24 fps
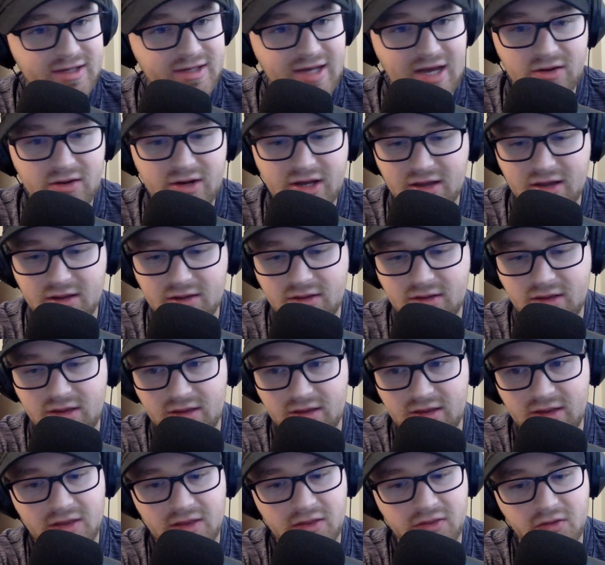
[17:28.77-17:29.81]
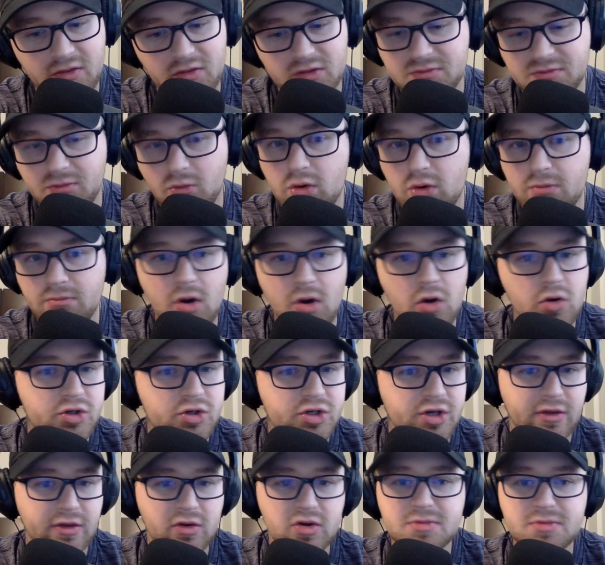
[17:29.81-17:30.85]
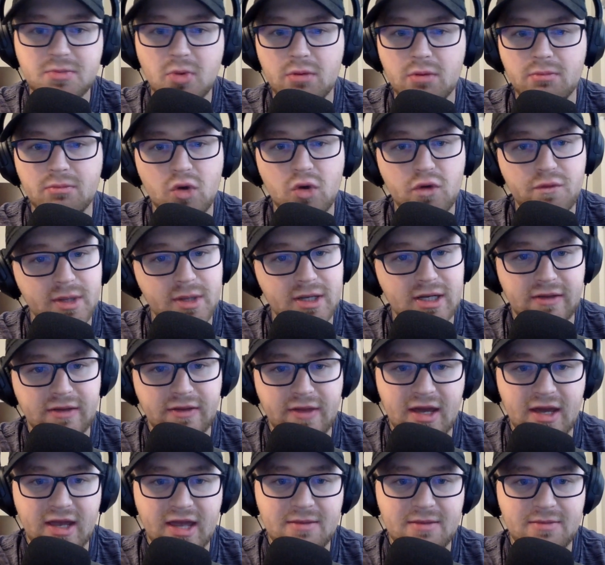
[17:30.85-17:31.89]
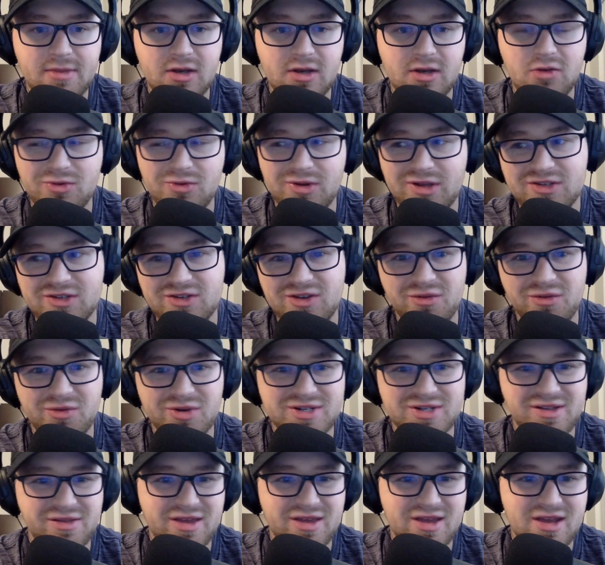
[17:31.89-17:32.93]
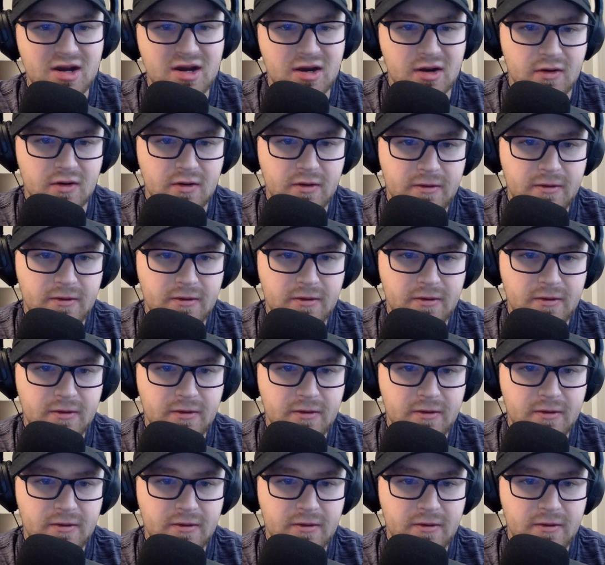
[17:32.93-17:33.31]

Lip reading: Downing, there was more motion, there was more movement in that game than you really saw the rest of the year.